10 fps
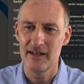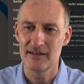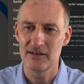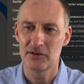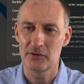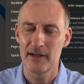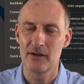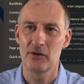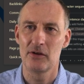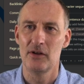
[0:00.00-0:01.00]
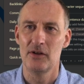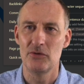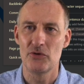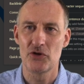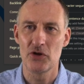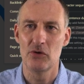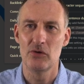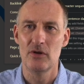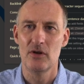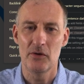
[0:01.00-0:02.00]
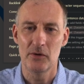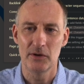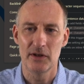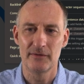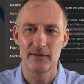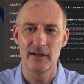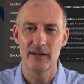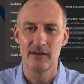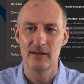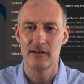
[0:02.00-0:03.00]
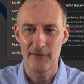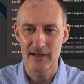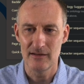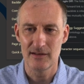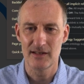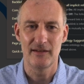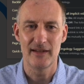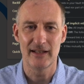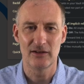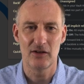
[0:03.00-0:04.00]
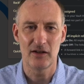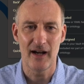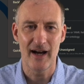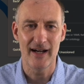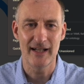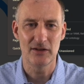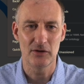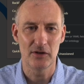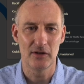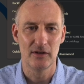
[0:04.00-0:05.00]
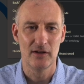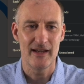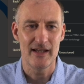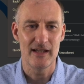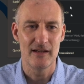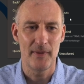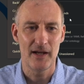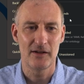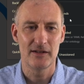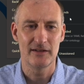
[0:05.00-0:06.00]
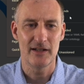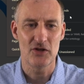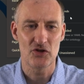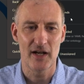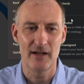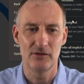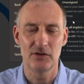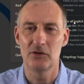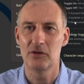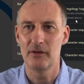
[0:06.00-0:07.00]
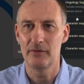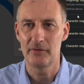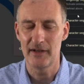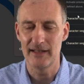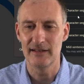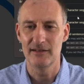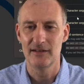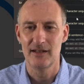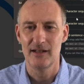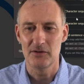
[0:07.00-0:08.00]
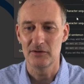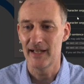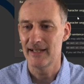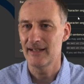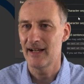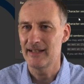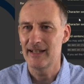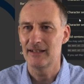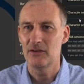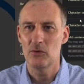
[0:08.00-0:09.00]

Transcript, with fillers: is the trigger to show all of the fields that are either a parent, a child, or a friend. So then I get